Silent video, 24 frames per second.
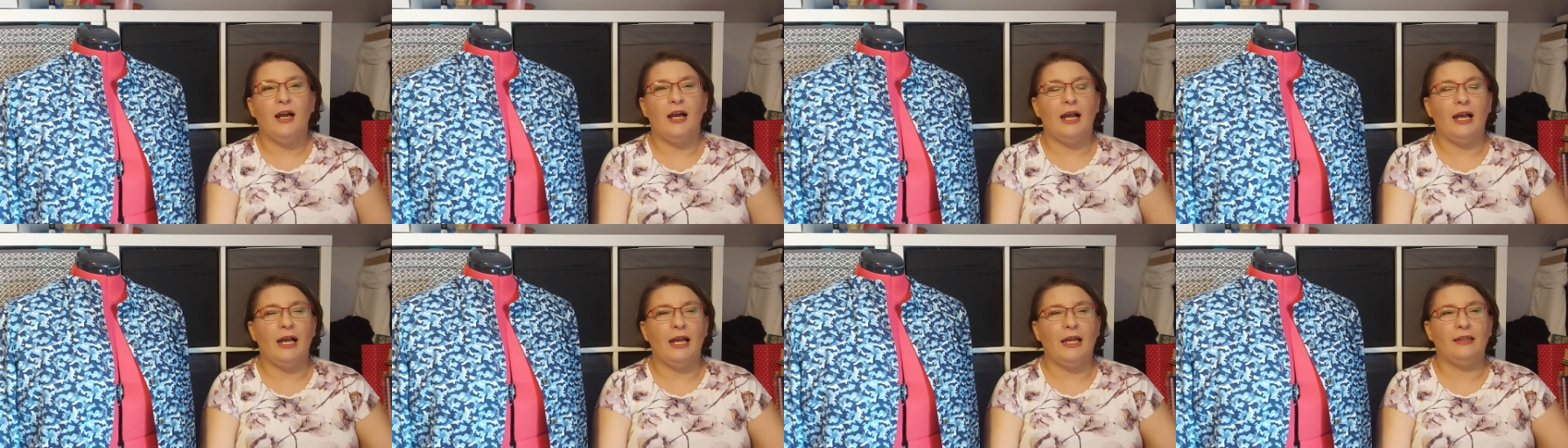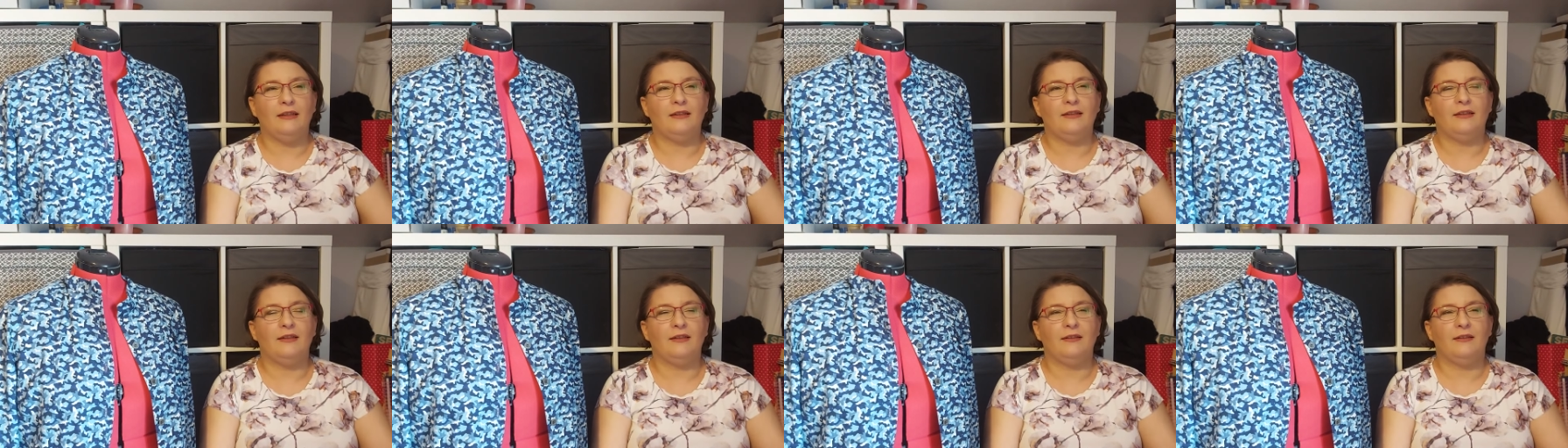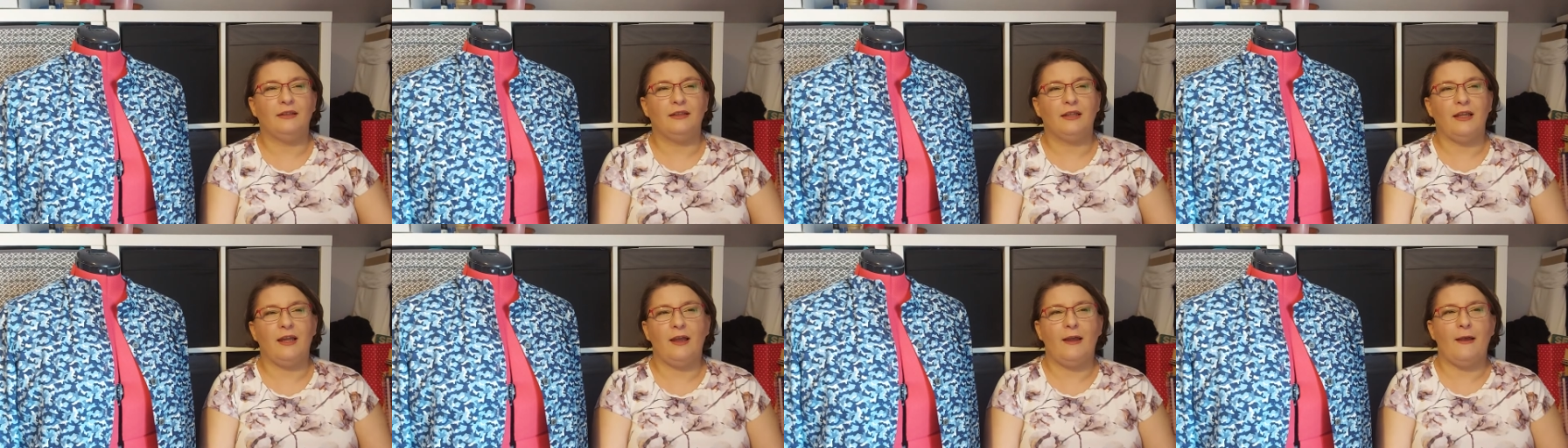and
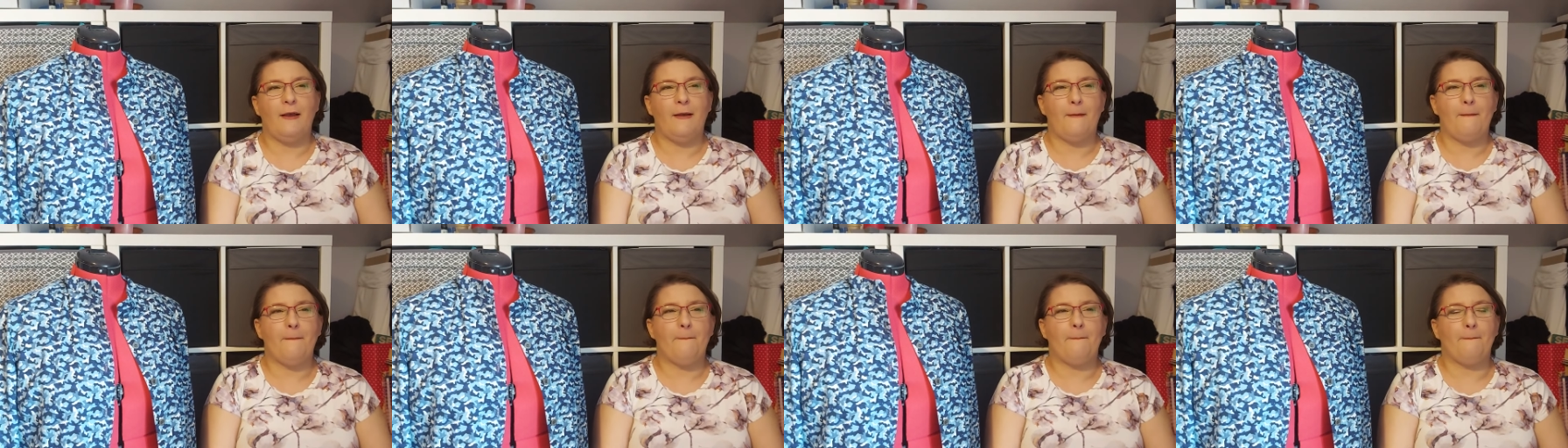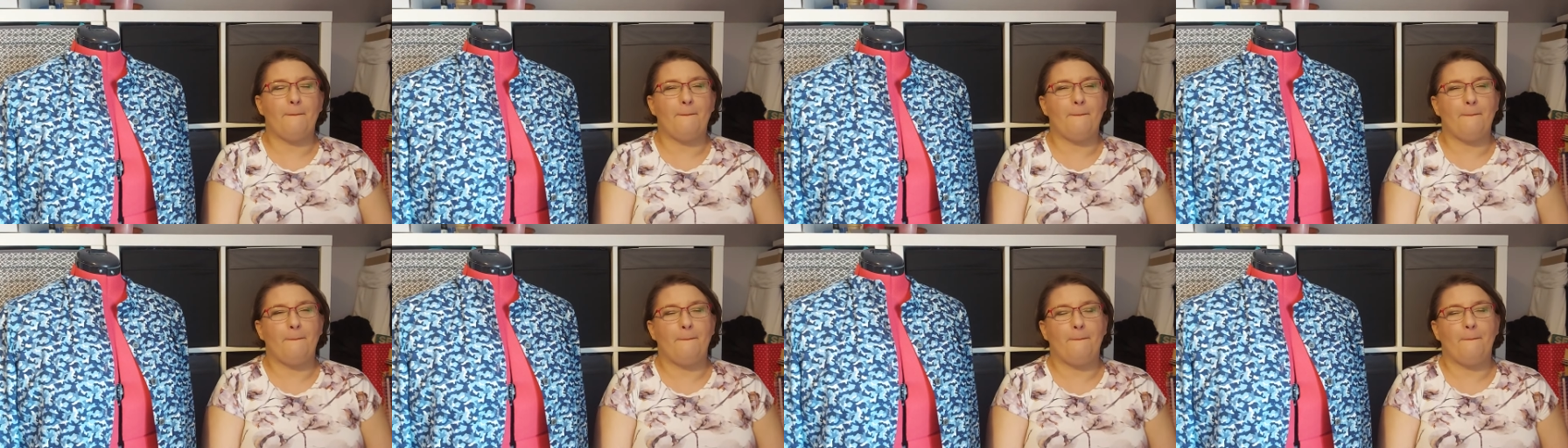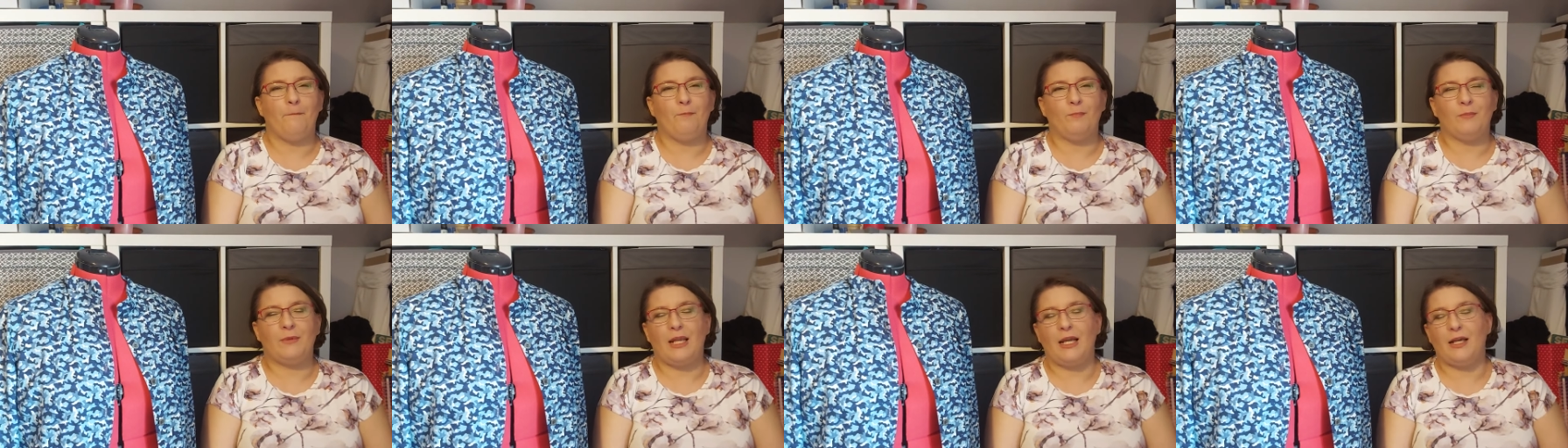um,
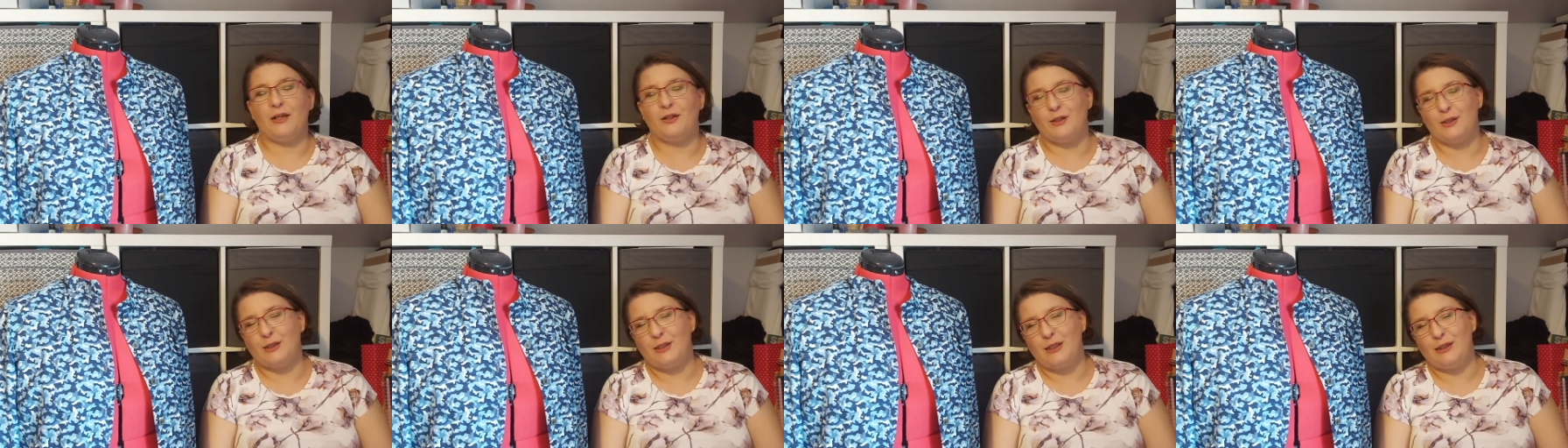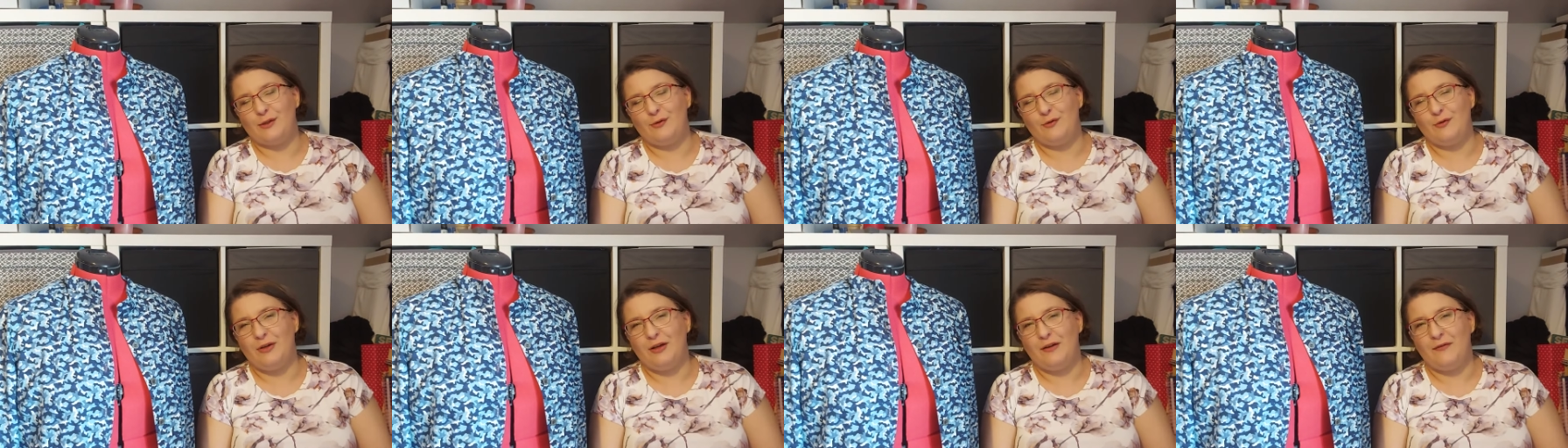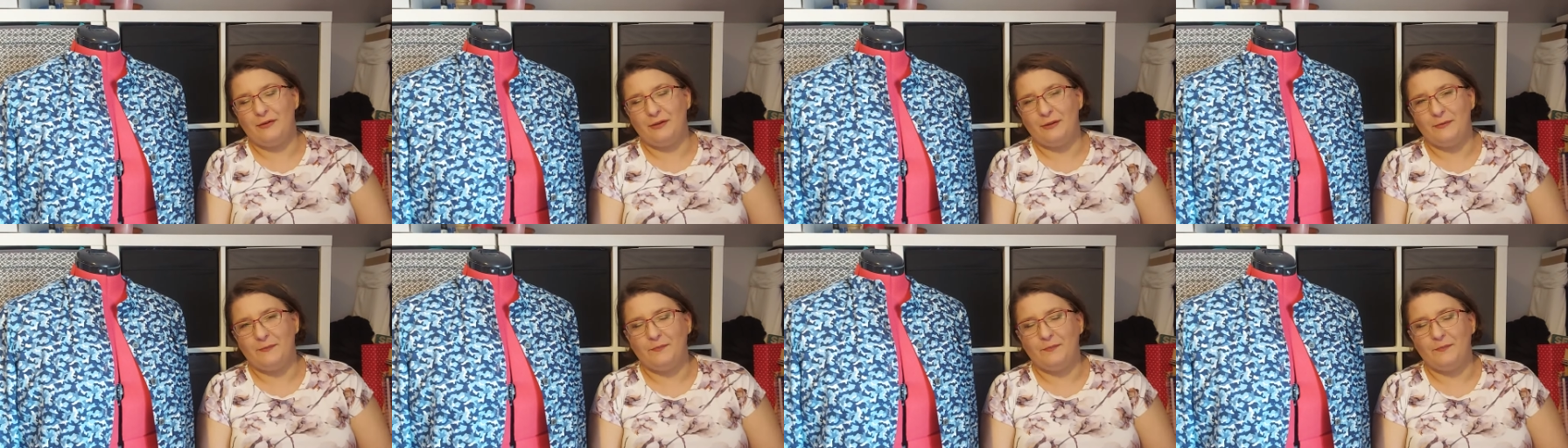I just had to have it